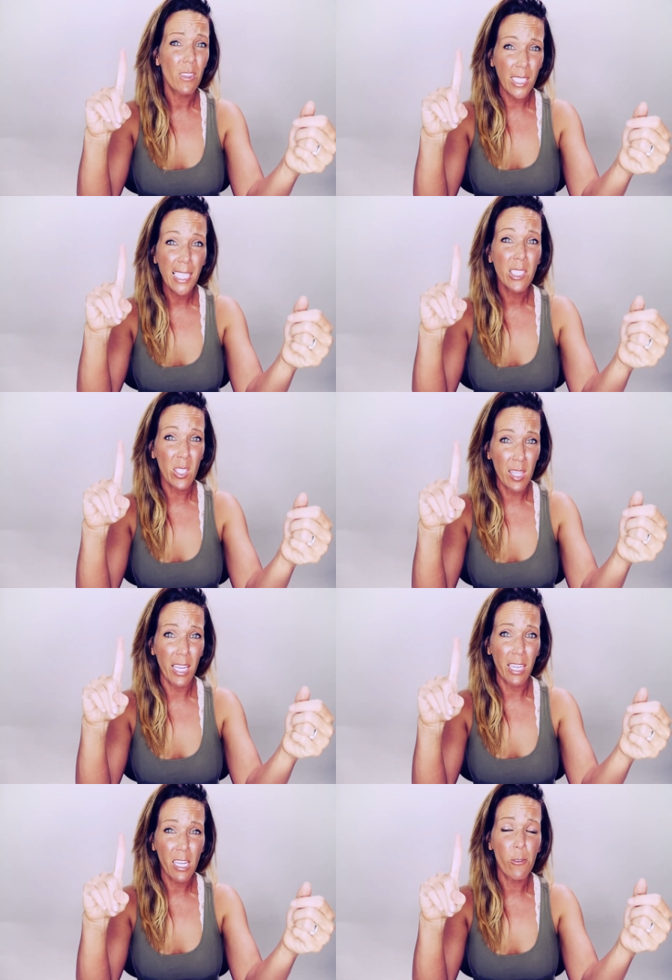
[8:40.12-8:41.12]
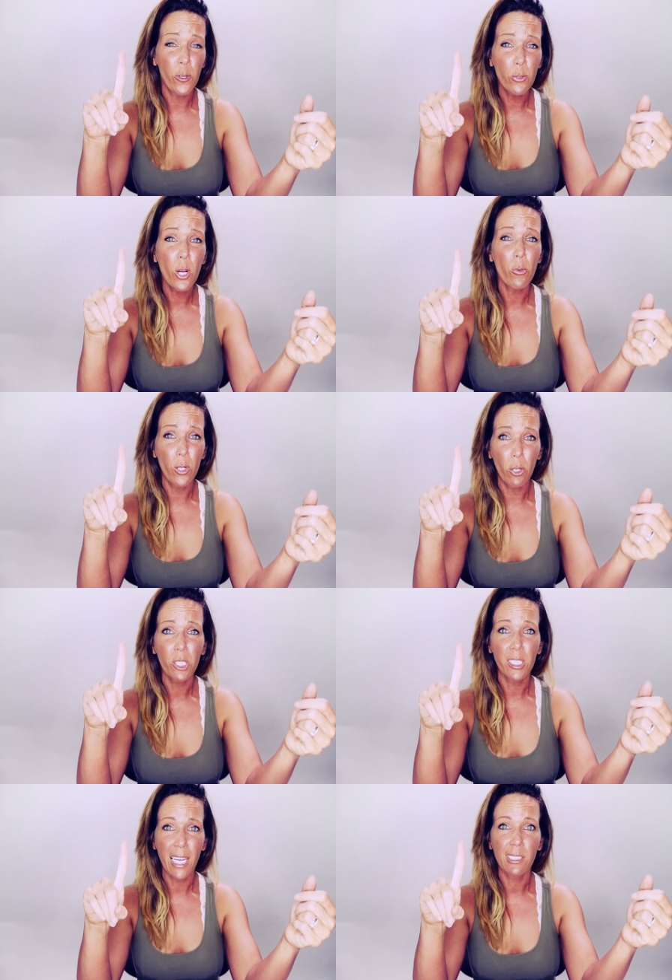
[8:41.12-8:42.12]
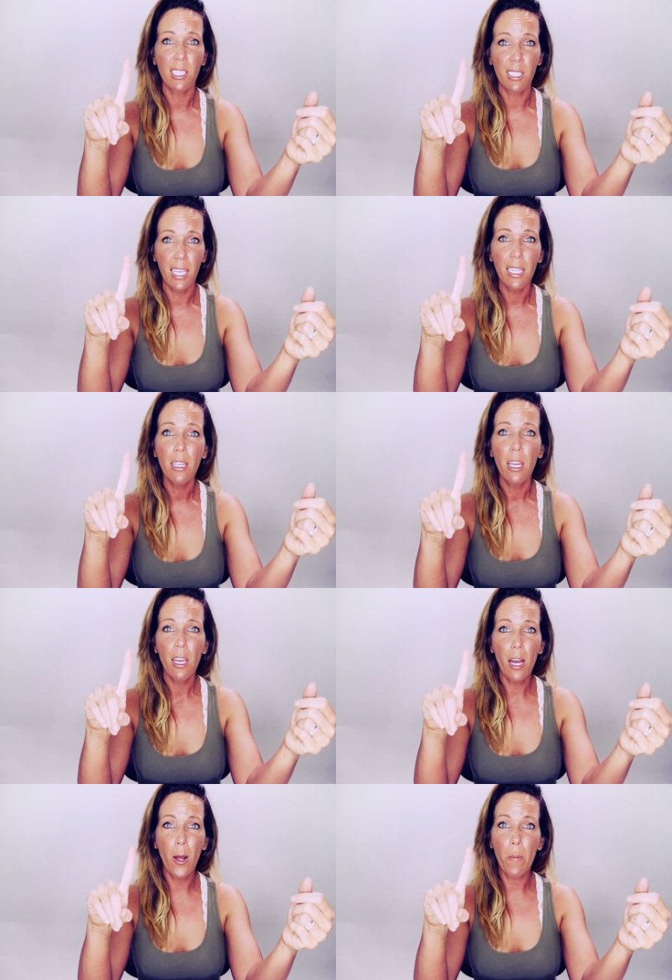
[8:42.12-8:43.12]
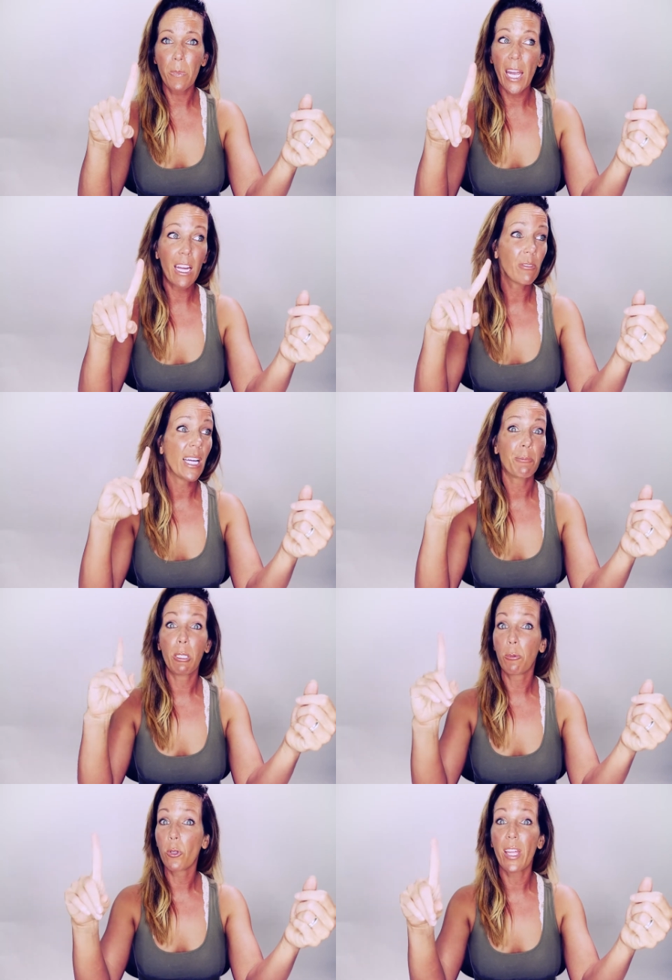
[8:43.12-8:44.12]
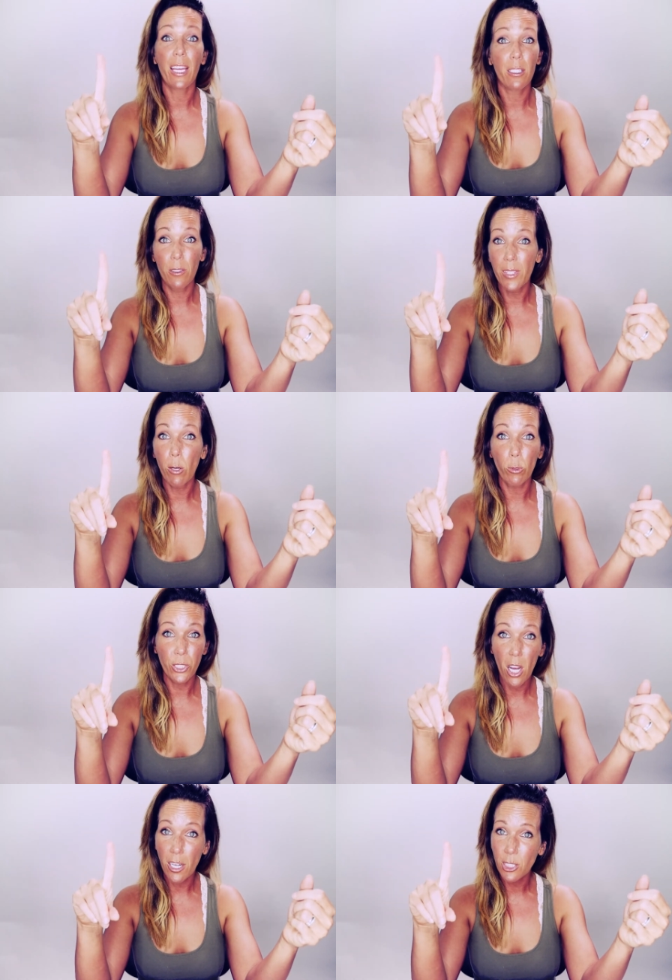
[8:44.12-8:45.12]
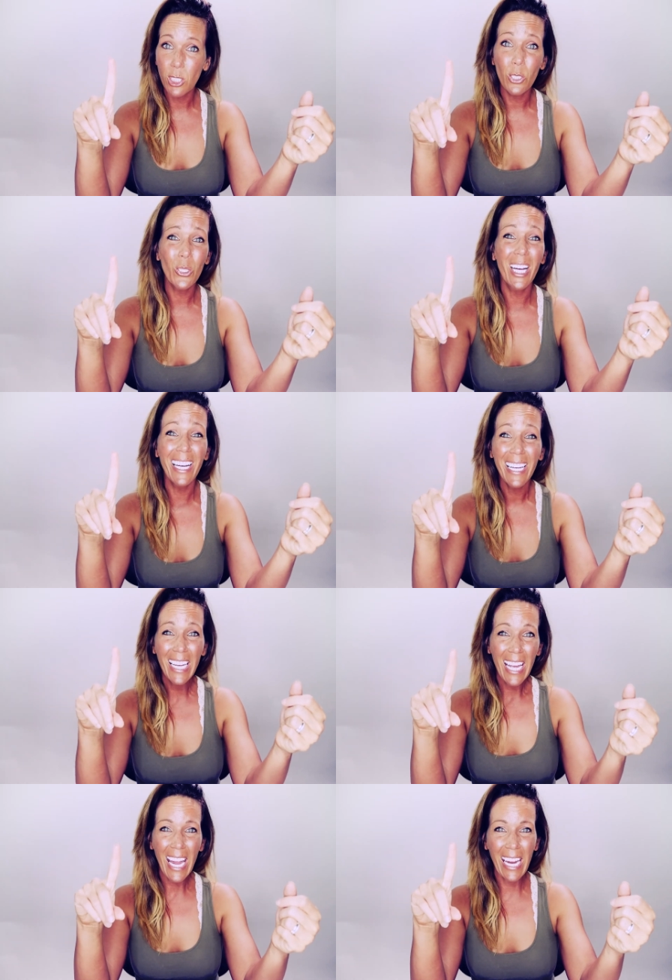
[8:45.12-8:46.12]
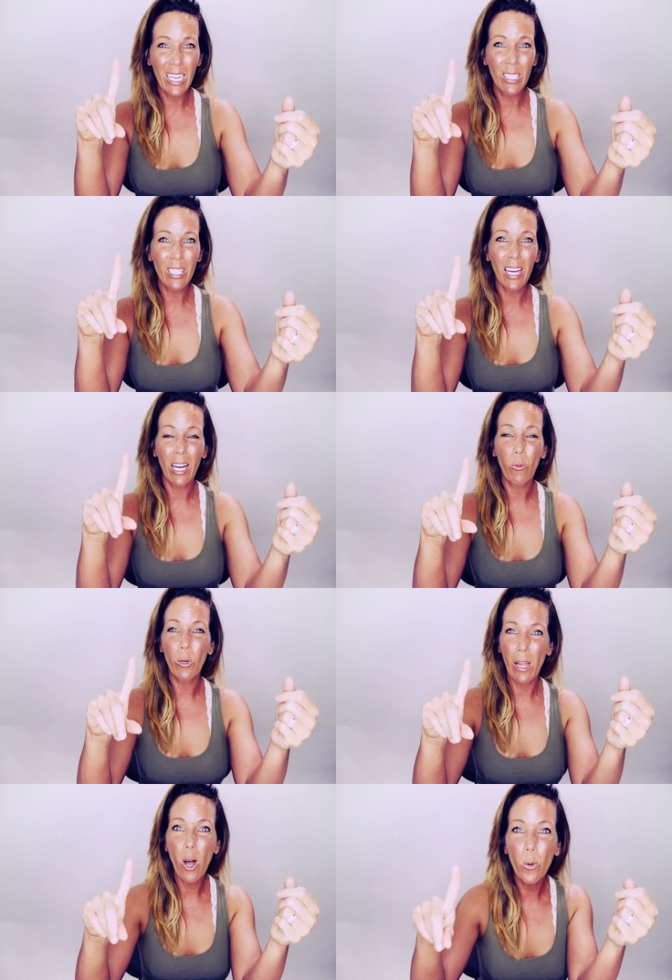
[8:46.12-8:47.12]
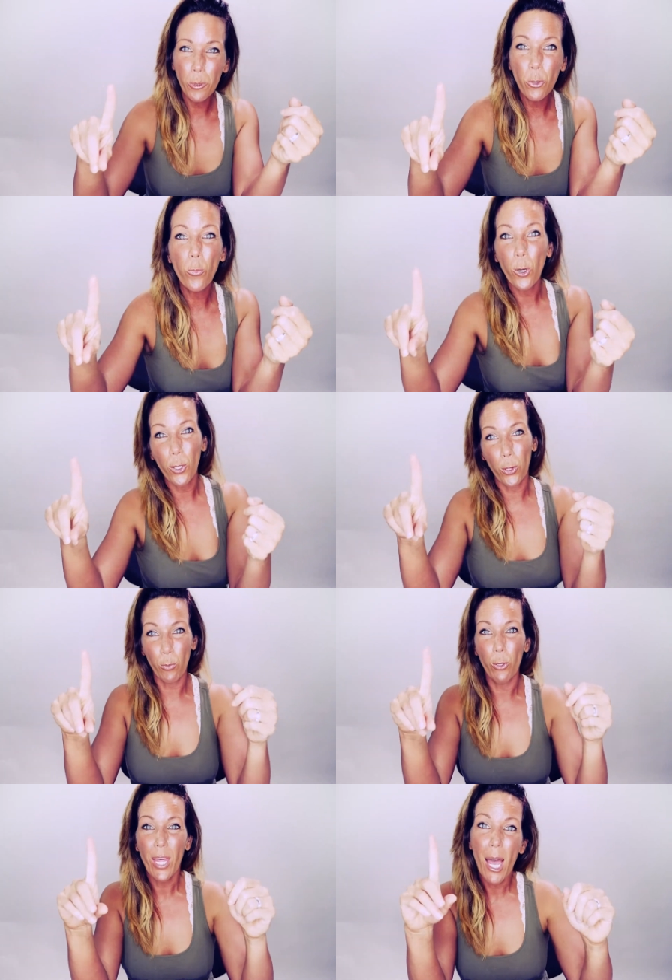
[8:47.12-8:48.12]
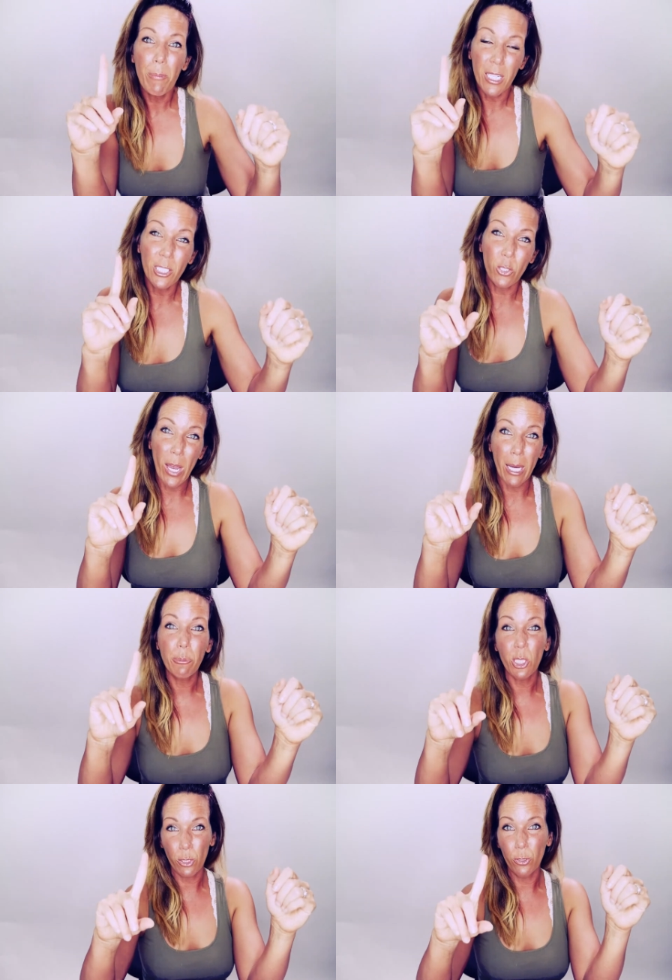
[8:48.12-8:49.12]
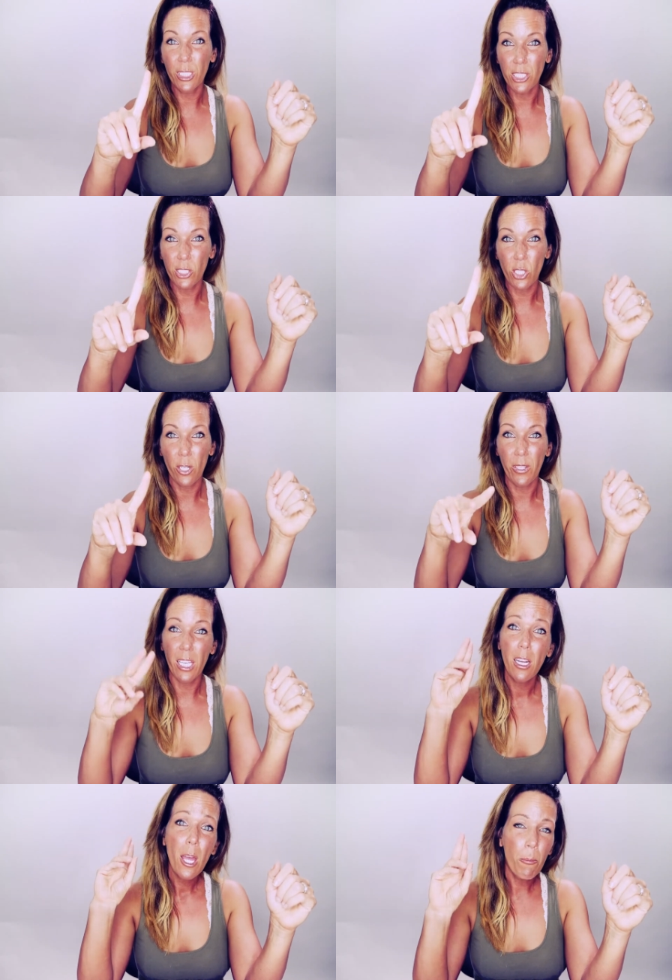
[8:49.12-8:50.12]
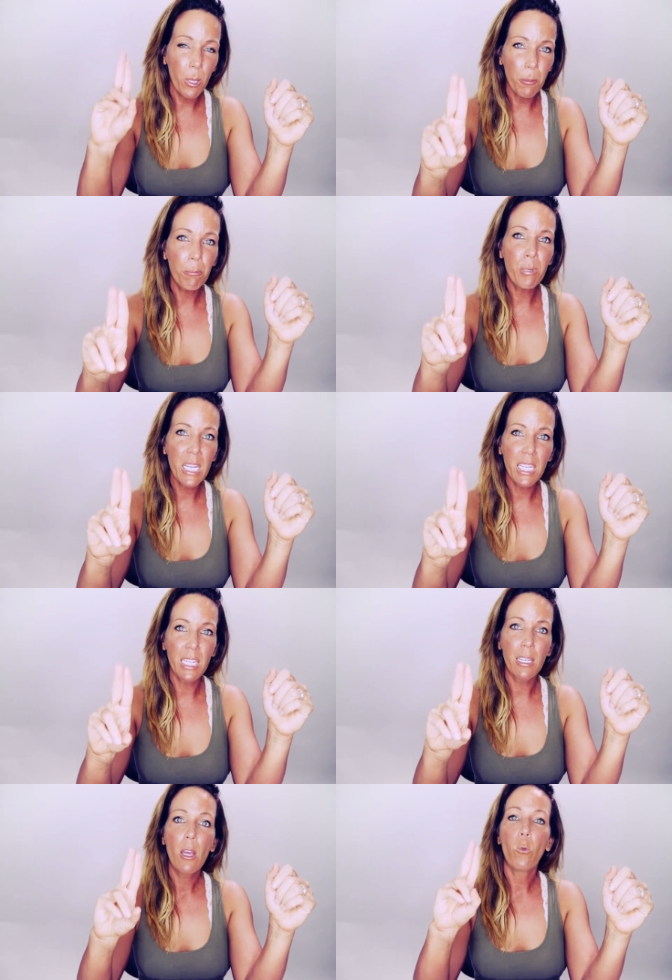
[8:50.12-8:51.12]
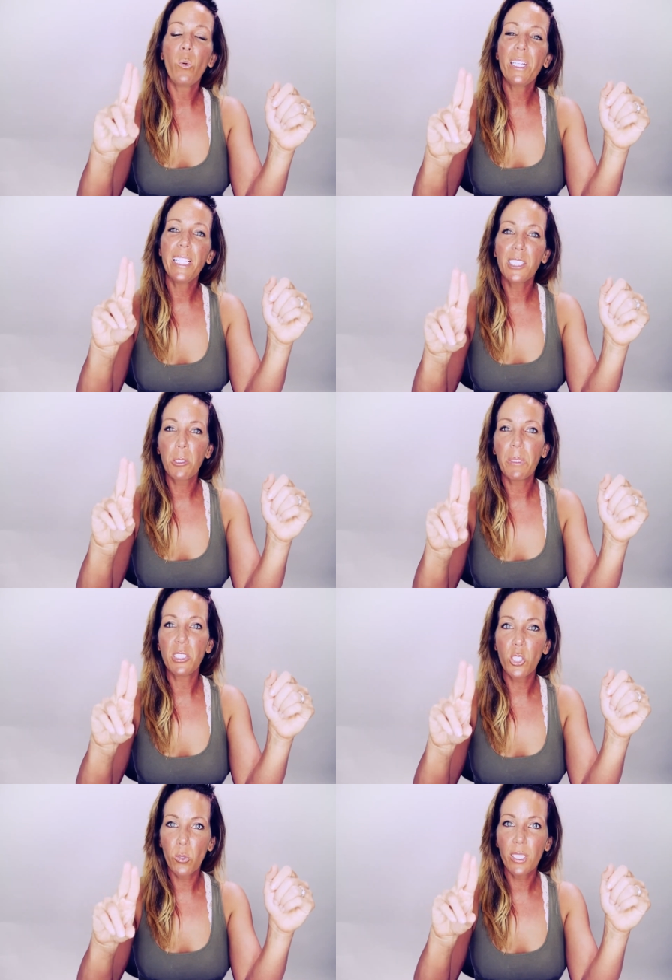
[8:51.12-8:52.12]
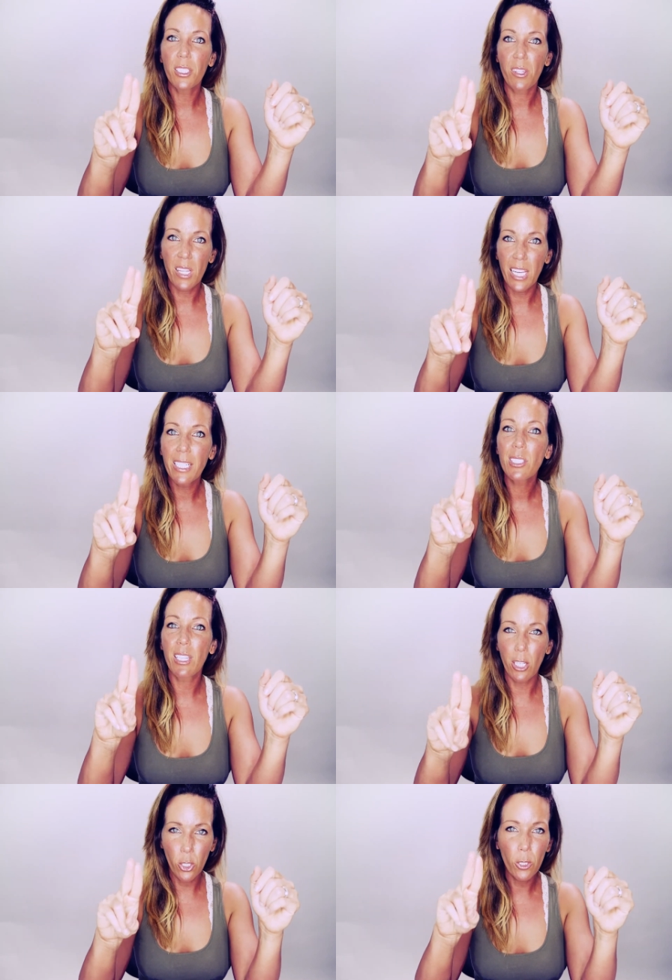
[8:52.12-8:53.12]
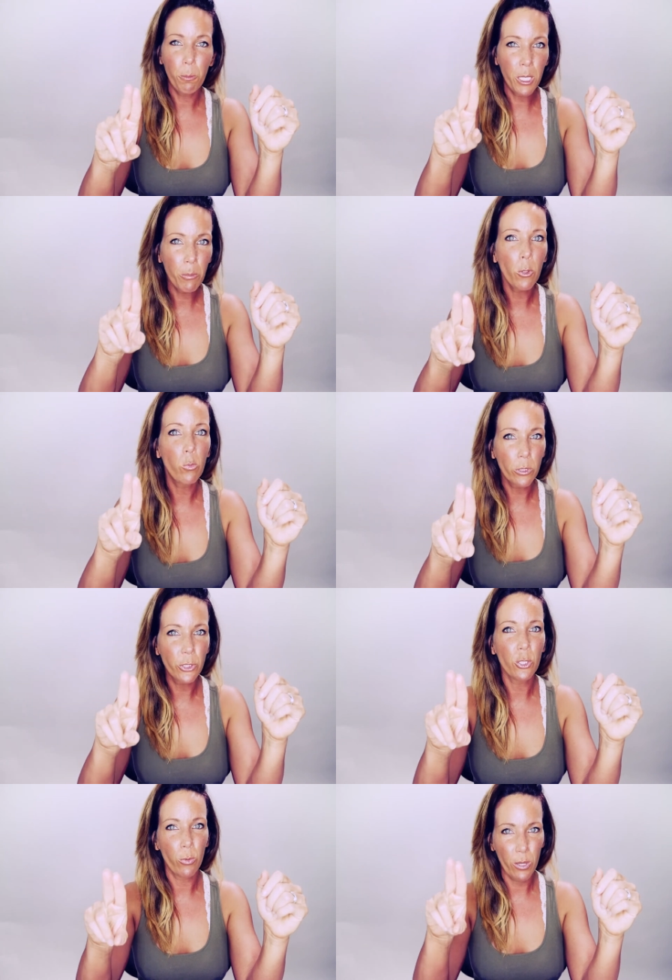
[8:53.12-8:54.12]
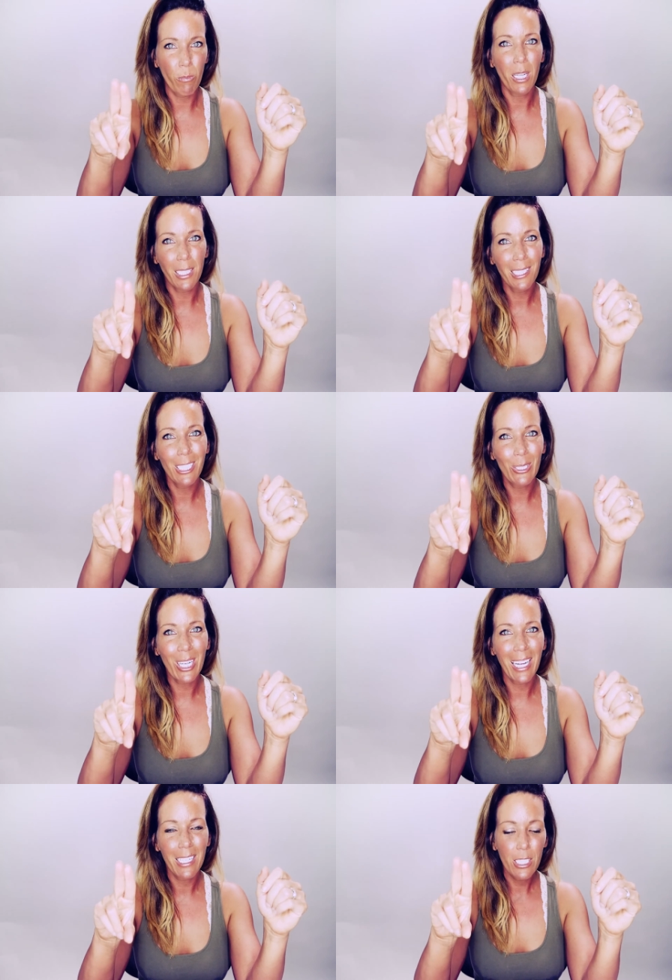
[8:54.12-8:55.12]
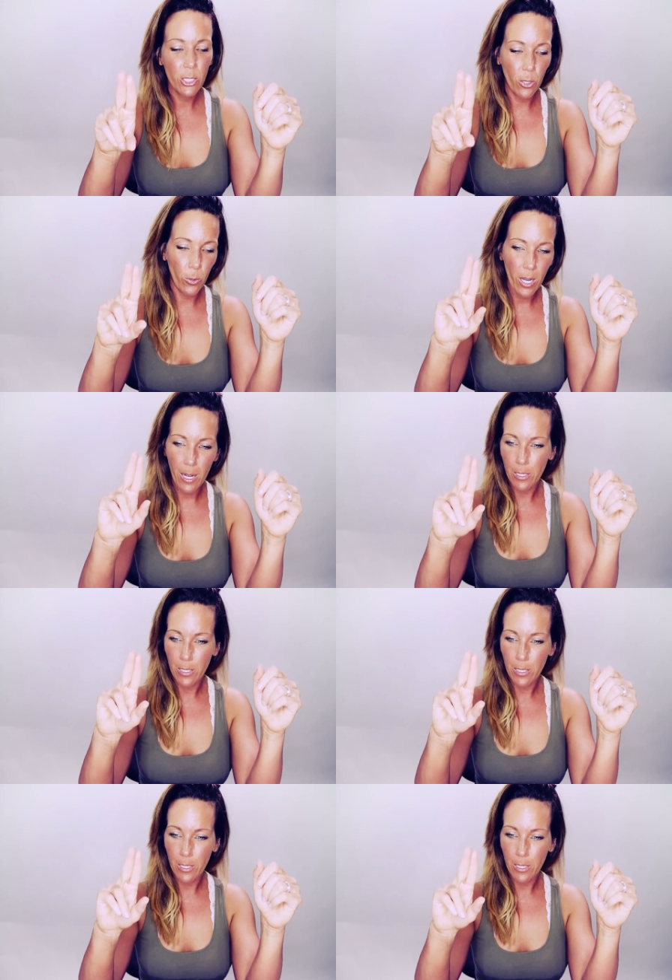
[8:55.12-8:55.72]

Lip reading: That's a thing. If you don't know that that's a thing, I've got people that will talk to you and will help you work through that, because you absolutely deserve it. But B, we need to be doing the things that good people will do with money, okay? So